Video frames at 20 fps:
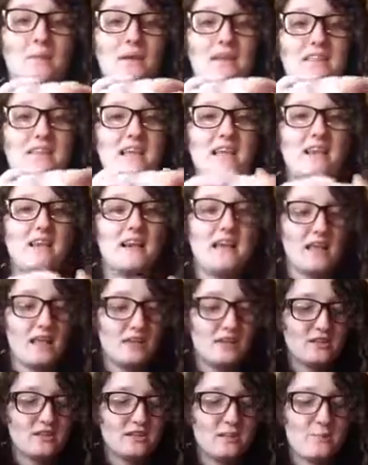Basically,
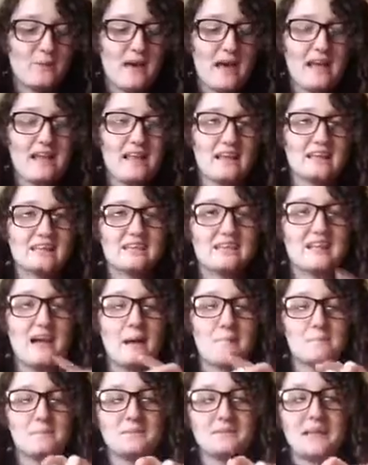you just apply this to
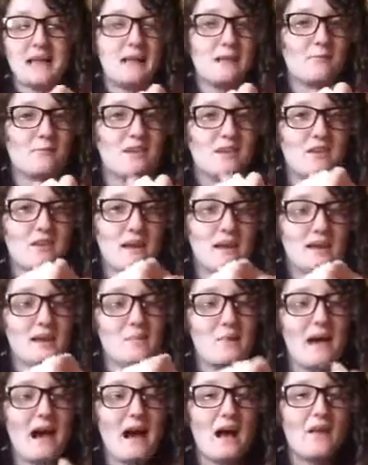damp skin when you're in
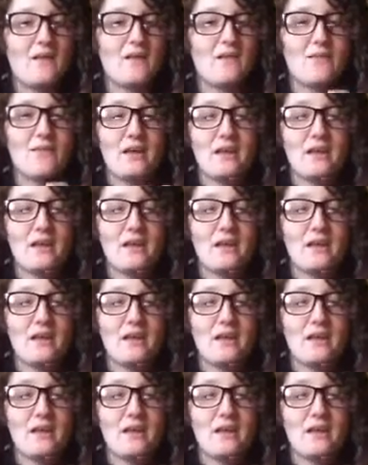the bath.